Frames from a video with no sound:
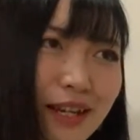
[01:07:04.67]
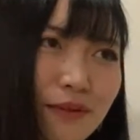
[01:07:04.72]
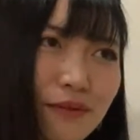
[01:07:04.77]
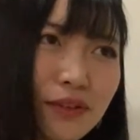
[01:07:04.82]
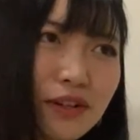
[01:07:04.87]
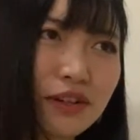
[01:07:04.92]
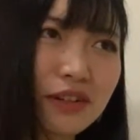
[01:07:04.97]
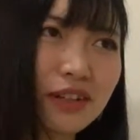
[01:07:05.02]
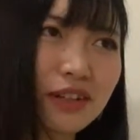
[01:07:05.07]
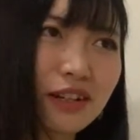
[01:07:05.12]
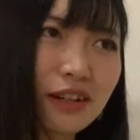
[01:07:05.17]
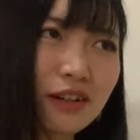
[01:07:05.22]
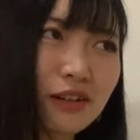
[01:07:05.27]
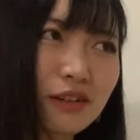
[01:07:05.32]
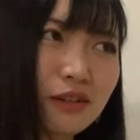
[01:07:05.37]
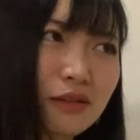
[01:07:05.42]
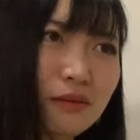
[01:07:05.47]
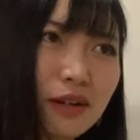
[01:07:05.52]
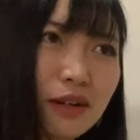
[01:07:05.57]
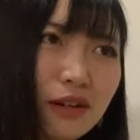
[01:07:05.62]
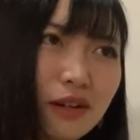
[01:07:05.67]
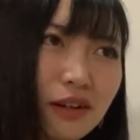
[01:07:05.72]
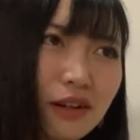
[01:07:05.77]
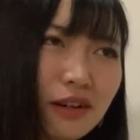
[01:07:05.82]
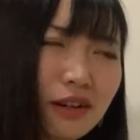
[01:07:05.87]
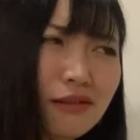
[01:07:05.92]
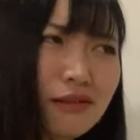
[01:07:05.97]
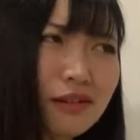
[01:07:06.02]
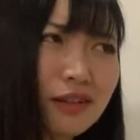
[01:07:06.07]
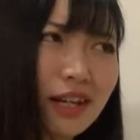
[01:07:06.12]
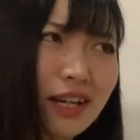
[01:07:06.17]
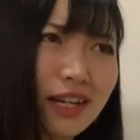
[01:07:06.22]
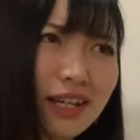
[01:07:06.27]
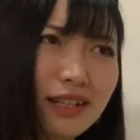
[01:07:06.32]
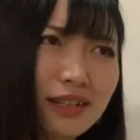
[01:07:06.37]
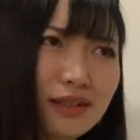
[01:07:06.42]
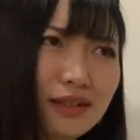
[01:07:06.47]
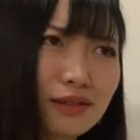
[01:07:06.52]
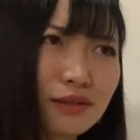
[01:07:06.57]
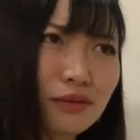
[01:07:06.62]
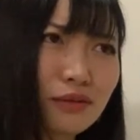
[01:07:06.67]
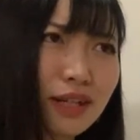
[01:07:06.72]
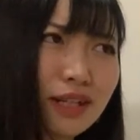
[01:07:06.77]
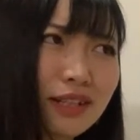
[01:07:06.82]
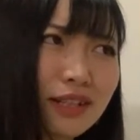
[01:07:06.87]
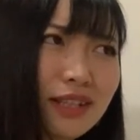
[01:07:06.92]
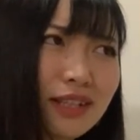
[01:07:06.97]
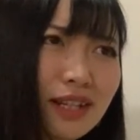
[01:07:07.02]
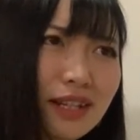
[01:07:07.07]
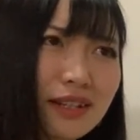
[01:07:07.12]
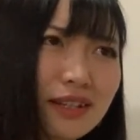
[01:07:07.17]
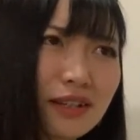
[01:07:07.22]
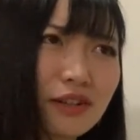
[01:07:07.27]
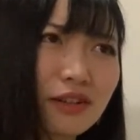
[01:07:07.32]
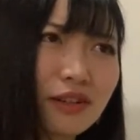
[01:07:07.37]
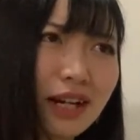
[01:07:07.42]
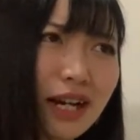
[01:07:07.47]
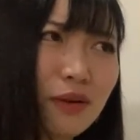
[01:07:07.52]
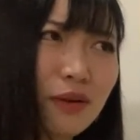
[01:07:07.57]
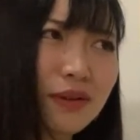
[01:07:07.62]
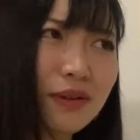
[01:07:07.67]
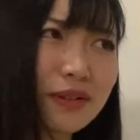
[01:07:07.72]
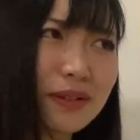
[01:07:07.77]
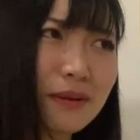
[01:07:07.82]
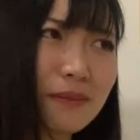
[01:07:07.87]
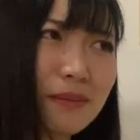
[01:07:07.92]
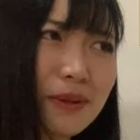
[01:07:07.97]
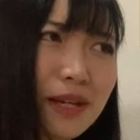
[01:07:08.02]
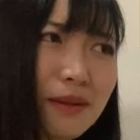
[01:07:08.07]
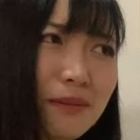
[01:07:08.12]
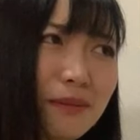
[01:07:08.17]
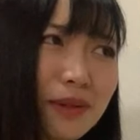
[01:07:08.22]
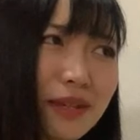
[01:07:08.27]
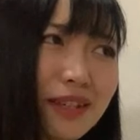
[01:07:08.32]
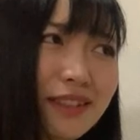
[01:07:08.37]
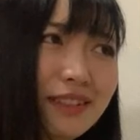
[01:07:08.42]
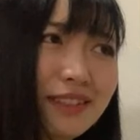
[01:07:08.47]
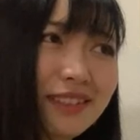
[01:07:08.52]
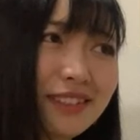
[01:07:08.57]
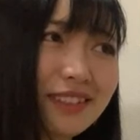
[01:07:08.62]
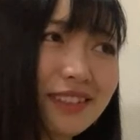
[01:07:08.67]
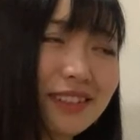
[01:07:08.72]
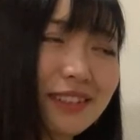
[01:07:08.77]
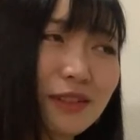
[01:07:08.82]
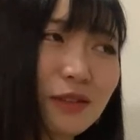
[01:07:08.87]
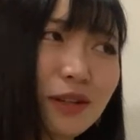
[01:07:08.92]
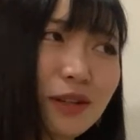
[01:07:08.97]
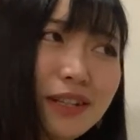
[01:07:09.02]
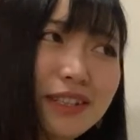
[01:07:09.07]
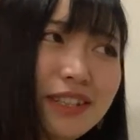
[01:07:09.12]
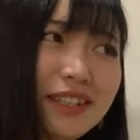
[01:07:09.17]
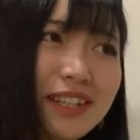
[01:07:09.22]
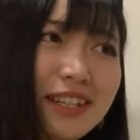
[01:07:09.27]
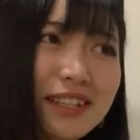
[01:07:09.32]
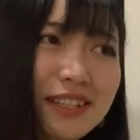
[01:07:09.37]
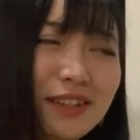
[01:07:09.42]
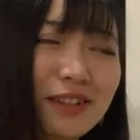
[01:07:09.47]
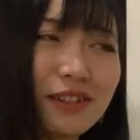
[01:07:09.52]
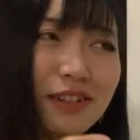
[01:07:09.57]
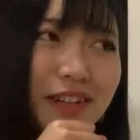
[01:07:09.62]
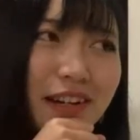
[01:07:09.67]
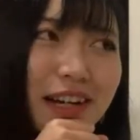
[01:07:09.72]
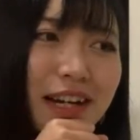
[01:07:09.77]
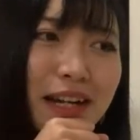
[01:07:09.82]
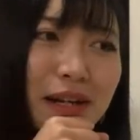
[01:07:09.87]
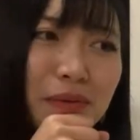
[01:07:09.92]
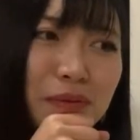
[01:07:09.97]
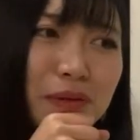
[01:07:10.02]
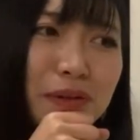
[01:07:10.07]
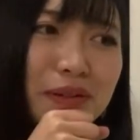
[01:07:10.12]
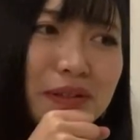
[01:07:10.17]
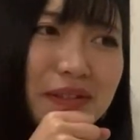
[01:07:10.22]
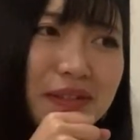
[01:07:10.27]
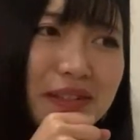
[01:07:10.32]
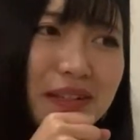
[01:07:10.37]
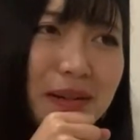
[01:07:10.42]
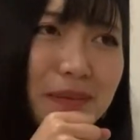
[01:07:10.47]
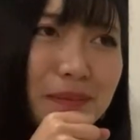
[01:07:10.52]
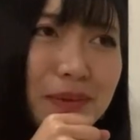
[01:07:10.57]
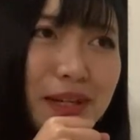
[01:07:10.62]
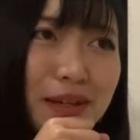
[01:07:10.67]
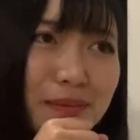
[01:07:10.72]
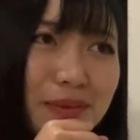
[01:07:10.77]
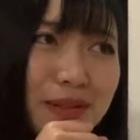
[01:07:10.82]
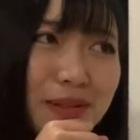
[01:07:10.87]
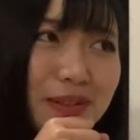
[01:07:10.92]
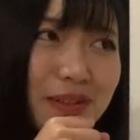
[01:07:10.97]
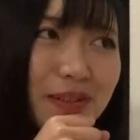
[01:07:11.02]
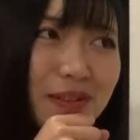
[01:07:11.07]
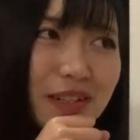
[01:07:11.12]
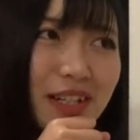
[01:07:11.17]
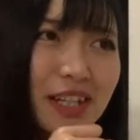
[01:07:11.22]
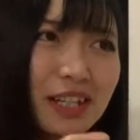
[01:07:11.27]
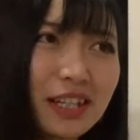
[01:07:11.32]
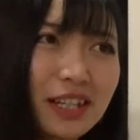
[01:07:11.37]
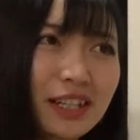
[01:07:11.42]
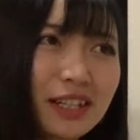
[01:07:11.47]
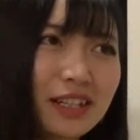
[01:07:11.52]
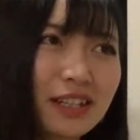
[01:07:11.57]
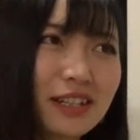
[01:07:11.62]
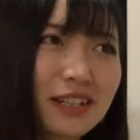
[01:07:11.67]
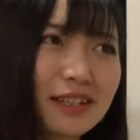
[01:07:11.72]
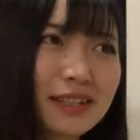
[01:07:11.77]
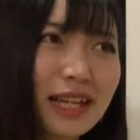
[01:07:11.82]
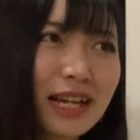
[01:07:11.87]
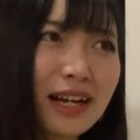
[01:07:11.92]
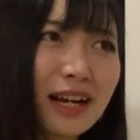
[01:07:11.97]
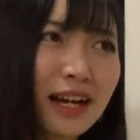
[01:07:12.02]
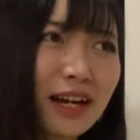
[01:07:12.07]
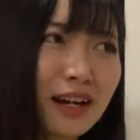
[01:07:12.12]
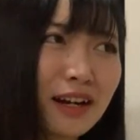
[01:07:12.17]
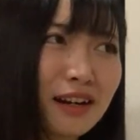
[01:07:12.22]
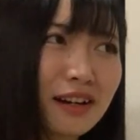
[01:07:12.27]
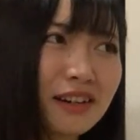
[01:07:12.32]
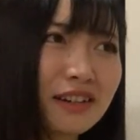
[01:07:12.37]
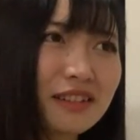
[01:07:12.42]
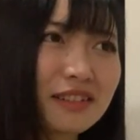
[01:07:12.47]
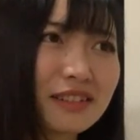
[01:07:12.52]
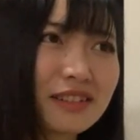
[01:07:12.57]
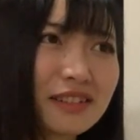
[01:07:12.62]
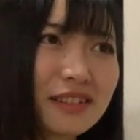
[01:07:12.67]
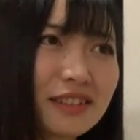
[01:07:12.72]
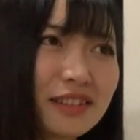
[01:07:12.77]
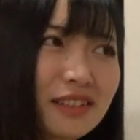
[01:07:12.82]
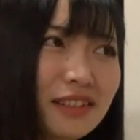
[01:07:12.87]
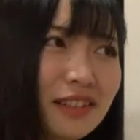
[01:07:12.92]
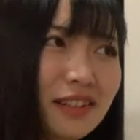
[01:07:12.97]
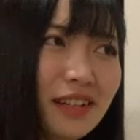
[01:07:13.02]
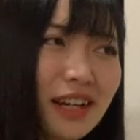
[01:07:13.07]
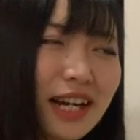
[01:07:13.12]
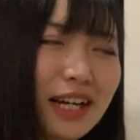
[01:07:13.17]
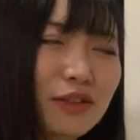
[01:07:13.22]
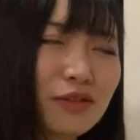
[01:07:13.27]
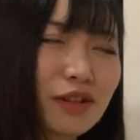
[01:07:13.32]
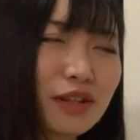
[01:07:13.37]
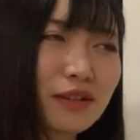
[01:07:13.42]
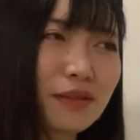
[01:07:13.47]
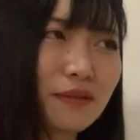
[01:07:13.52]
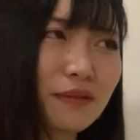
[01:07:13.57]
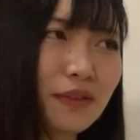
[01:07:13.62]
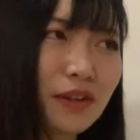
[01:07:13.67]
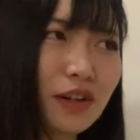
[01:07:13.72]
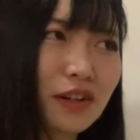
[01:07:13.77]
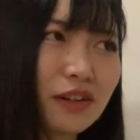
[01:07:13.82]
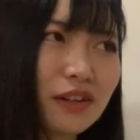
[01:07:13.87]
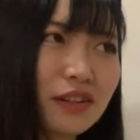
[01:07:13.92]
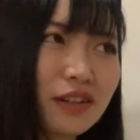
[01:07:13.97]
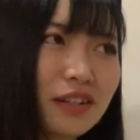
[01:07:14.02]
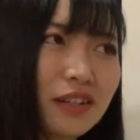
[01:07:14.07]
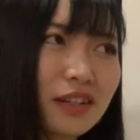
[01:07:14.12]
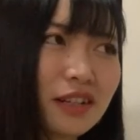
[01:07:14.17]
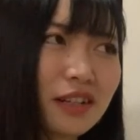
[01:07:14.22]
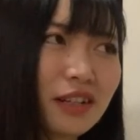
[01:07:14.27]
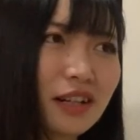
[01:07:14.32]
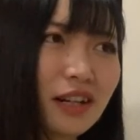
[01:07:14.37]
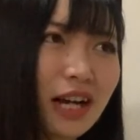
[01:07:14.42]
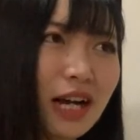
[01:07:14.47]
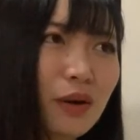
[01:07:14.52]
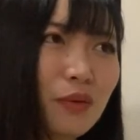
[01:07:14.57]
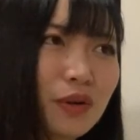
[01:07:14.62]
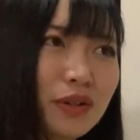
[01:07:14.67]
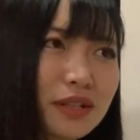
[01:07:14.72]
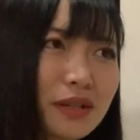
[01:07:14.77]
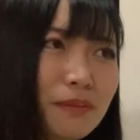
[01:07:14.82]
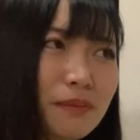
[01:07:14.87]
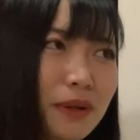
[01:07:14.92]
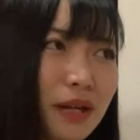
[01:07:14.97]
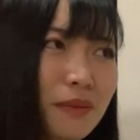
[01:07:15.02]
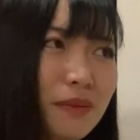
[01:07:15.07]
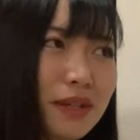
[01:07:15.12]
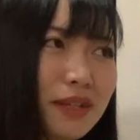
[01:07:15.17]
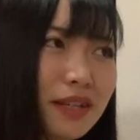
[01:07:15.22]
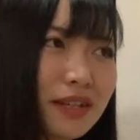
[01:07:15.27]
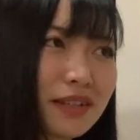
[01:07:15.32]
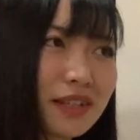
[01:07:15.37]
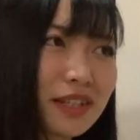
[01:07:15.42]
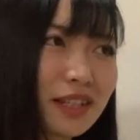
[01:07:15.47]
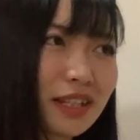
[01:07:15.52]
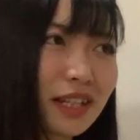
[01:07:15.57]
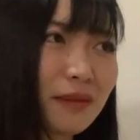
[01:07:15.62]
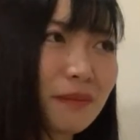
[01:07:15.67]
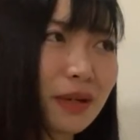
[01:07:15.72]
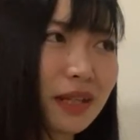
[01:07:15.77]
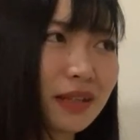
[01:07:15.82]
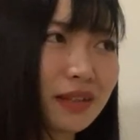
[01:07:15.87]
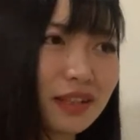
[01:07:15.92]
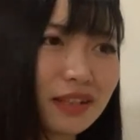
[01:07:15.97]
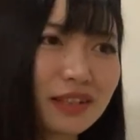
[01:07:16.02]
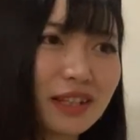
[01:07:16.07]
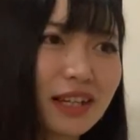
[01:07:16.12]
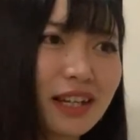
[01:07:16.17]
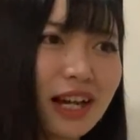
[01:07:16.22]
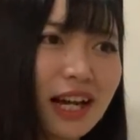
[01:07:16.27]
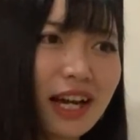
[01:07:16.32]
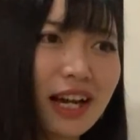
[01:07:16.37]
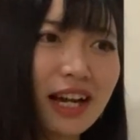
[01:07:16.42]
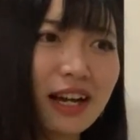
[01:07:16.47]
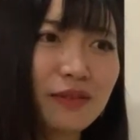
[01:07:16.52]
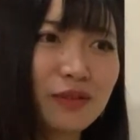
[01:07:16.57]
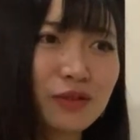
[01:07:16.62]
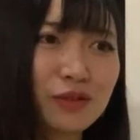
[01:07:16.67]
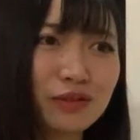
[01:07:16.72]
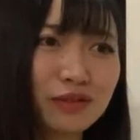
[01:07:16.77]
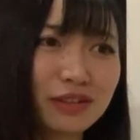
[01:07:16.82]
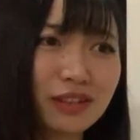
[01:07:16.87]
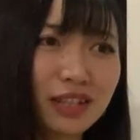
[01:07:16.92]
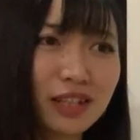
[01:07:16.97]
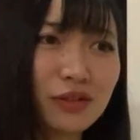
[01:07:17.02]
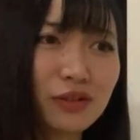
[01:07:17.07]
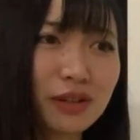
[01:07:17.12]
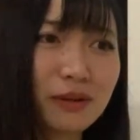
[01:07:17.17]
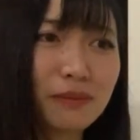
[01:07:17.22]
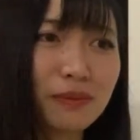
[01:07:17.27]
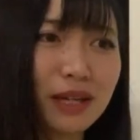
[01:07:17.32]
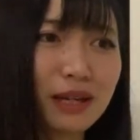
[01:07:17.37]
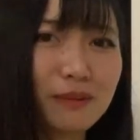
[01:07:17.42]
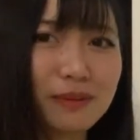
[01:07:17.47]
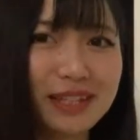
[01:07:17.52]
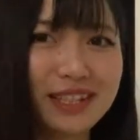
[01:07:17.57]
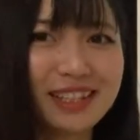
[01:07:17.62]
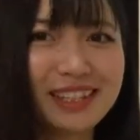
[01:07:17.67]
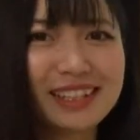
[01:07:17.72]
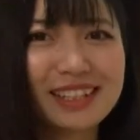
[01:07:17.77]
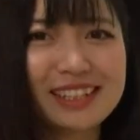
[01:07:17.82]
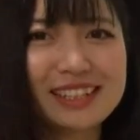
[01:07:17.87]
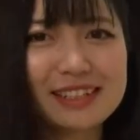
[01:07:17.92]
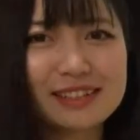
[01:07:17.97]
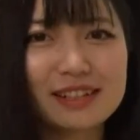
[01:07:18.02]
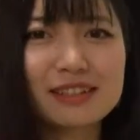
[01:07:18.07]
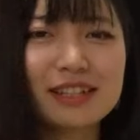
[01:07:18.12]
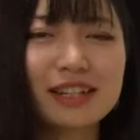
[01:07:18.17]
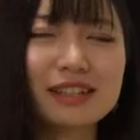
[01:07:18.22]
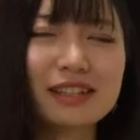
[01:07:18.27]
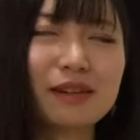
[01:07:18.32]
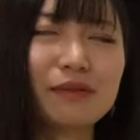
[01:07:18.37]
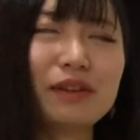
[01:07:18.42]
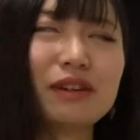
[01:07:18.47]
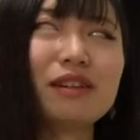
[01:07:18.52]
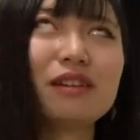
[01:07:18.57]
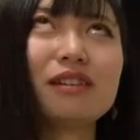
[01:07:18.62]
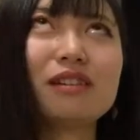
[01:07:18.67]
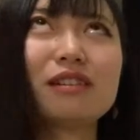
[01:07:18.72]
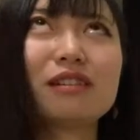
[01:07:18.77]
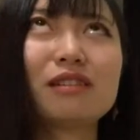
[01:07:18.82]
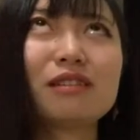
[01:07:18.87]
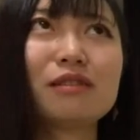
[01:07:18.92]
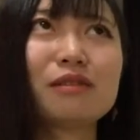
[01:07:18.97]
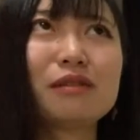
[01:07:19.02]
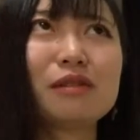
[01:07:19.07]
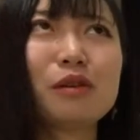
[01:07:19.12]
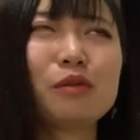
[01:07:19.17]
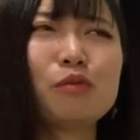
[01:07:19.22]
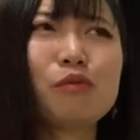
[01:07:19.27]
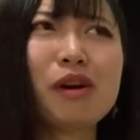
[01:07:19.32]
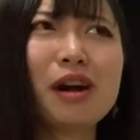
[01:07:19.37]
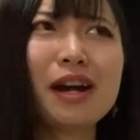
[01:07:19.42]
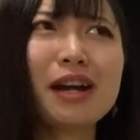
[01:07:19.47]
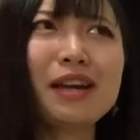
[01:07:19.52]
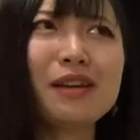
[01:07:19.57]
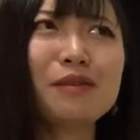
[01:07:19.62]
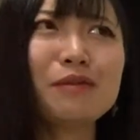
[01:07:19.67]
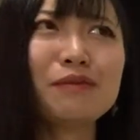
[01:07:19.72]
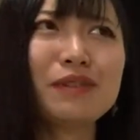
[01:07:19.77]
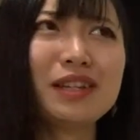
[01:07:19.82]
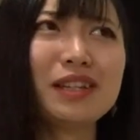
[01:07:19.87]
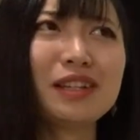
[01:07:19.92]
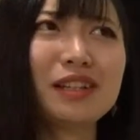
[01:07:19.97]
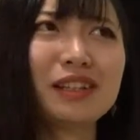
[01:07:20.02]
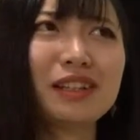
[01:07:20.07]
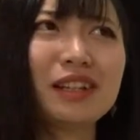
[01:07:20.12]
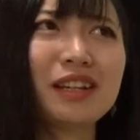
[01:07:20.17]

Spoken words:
feel, okay, so 20 years ago, I was a baby. 20 years ago, I was a baby too. Somehow, I just feel I was a baby yesterday, but today I have to teach a baby. Sometimes I feel, why